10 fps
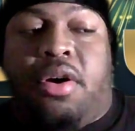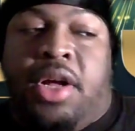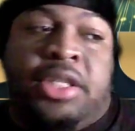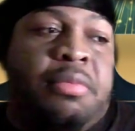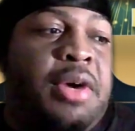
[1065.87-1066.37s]

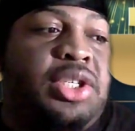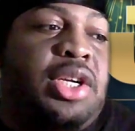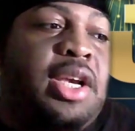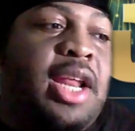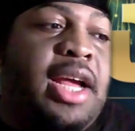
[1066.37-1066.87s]
as much
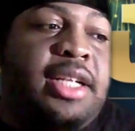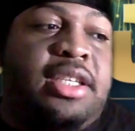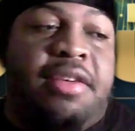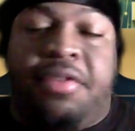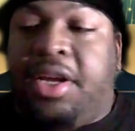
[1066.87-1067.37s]

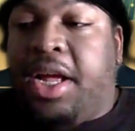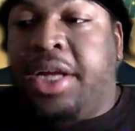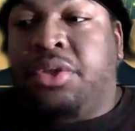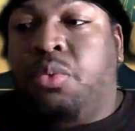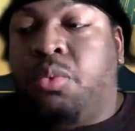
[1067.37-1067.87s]
negativity
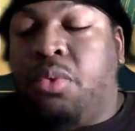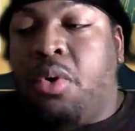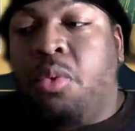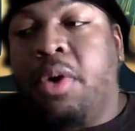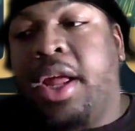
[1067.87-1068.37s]
as
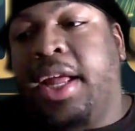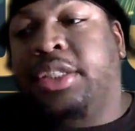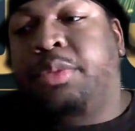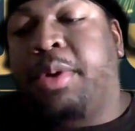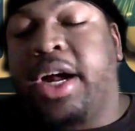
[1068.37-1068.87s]
away
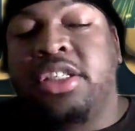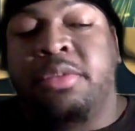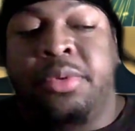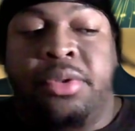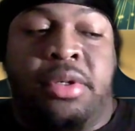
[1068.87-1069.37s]
as
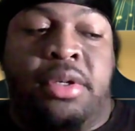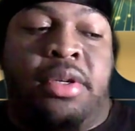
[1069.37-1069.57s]
possible.